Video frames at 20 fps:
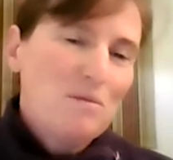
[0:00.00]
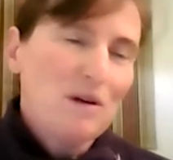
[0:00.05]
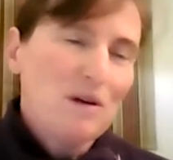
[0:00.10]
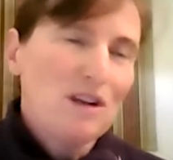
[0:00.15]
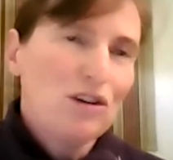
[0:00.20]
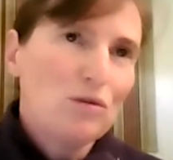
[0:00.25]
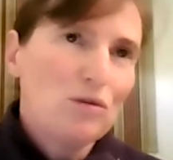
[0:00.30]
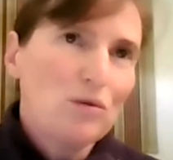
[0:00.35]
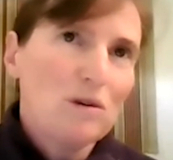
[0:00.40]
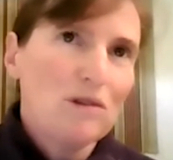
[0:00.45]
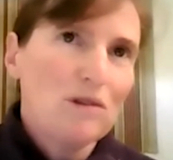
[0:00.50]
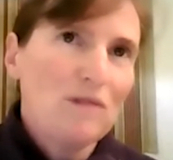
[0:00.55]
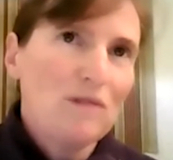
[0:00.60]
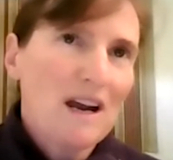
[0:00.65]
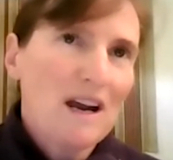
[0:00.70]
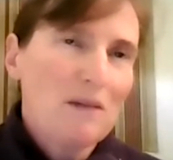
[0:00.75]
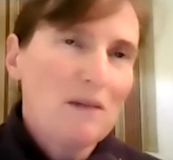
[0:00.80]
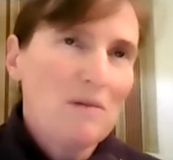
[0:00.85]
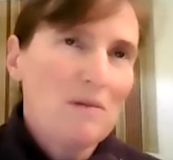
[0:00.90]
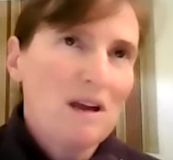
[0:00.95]
But you would
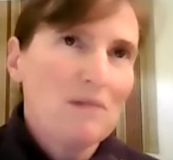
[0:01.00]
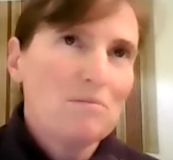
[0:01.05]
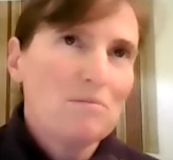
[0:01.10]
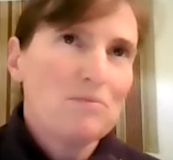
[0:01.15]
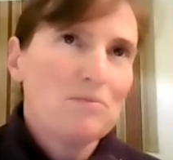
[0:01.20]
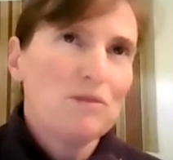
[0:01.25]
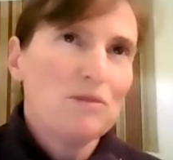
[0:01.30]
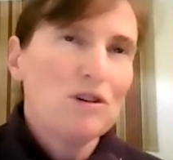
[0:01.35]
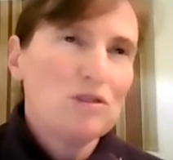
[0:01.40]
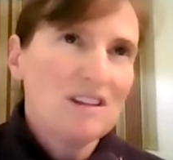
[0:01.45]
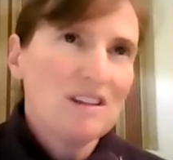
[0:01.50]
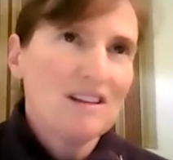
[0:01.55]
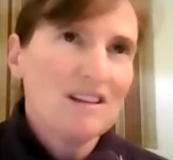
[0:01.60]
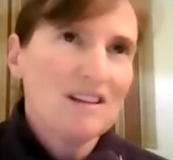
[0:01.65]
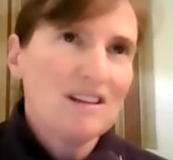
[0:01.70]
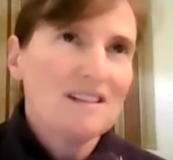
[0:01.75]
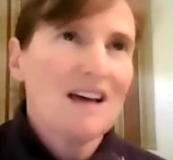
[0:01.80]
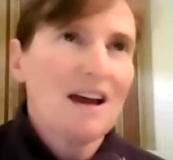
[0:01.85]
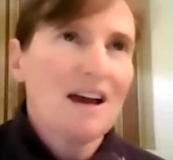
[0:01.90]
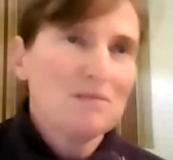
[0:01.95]
recommend using
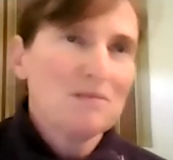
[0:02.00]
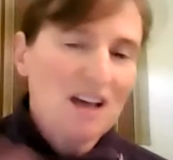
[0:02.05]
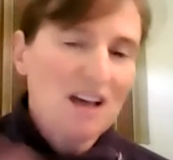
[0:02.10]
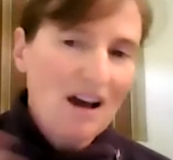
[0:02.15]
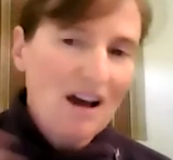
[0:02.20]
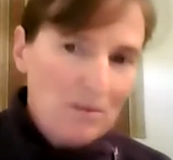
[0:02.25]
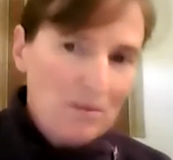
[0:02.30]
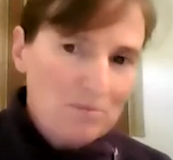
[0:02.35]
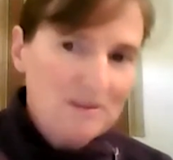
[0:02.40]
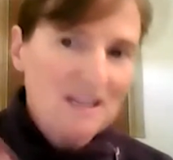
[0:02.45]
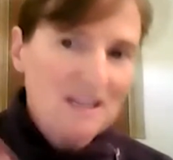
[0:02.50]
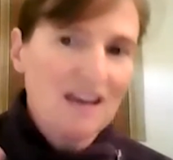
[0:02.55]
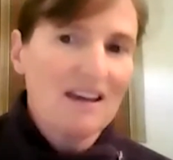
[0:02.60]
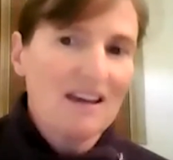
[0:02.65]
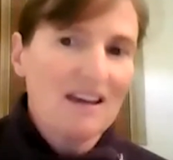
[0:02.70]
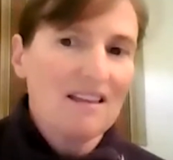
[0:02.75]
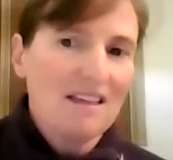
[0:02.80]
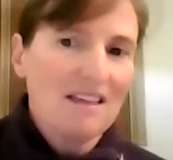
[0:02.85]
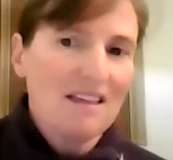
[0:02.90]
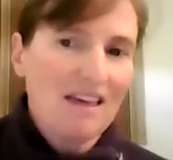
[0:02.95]
the time to
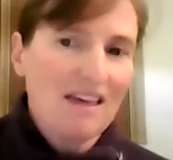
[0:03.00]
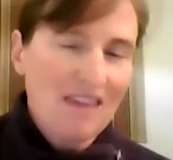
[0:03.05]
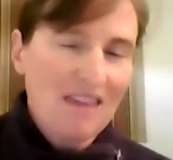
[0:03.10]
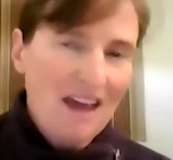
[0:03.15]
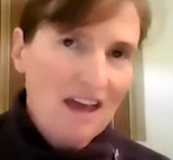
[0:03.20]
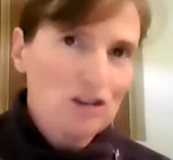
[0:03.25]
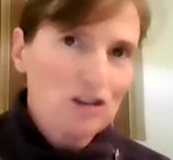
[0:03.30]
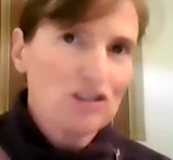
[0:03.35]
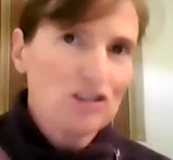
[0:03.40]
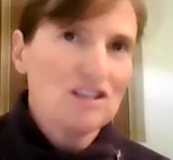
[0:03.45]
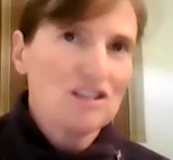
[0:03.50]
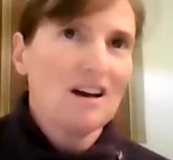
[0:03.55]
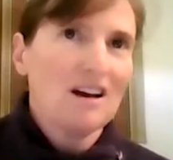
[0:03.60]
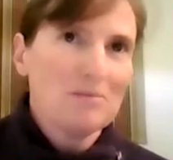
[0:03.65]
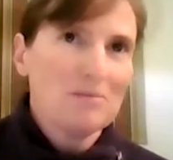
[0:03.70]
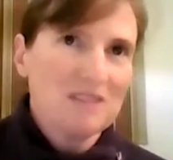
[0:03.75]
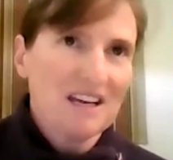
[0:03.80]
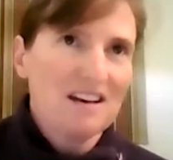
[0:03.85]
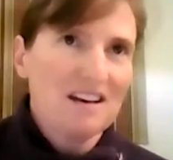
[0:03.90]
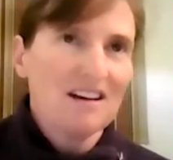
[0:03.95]
update and the energy to
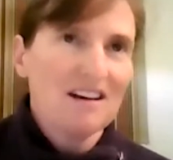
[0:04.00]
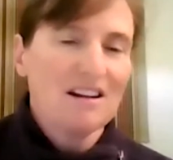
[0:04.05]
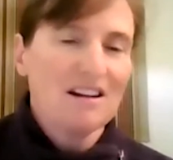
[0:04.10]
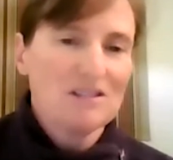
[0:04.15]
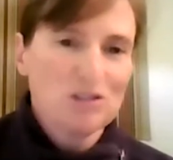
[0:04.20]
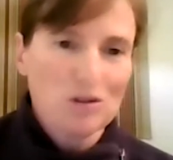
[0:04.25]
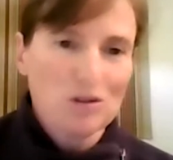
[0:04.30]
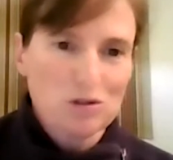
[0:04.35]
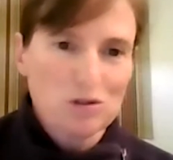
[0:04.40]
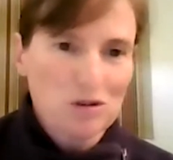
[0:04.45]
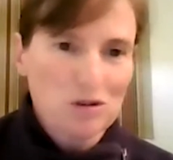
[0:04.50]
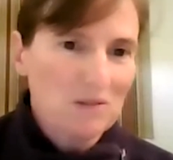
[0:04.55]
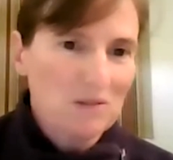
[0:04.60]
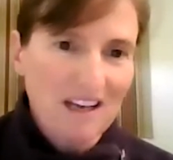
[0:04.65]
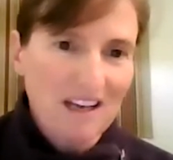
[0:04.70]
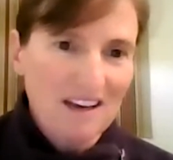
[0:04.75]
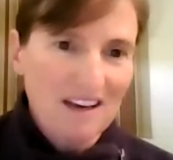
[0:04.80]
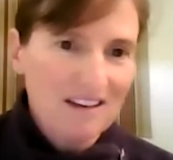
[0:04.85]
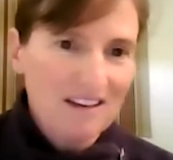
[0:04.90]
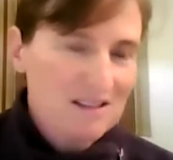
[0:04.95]
update it on social
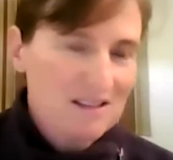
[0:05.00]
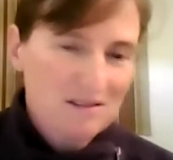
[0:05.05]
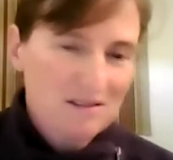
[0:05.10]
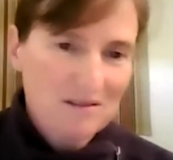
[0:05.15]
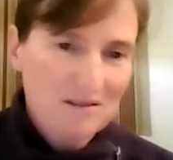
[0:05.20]
medias?